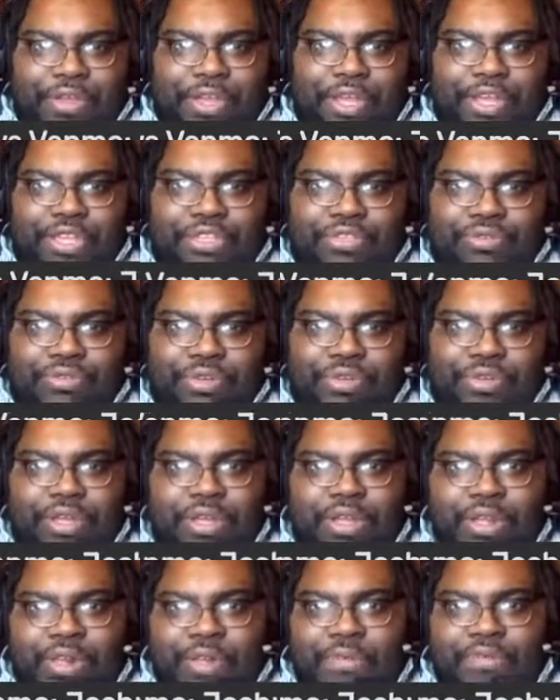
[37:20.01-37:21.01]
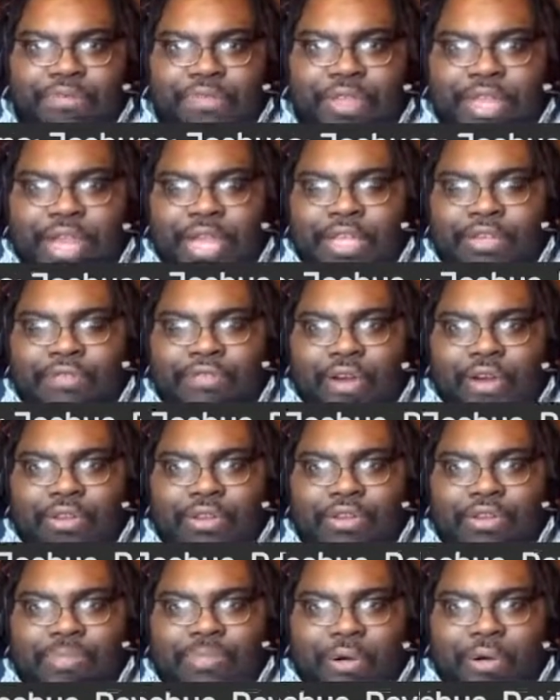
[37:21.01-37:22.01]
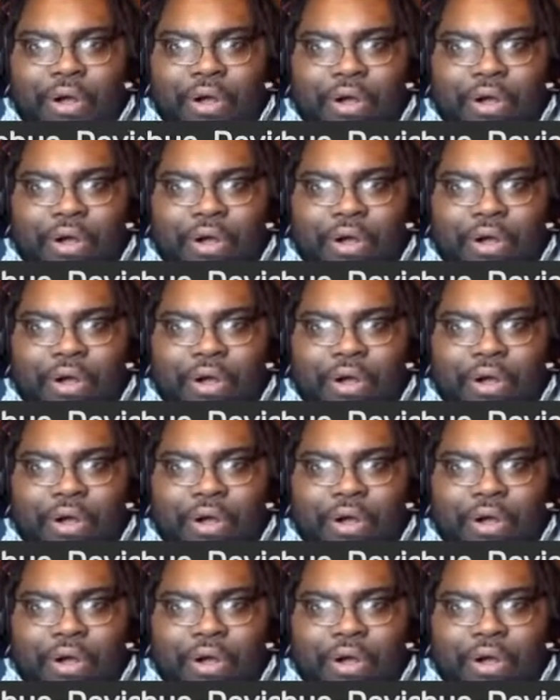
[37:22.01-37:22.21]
injury, it's falling apart.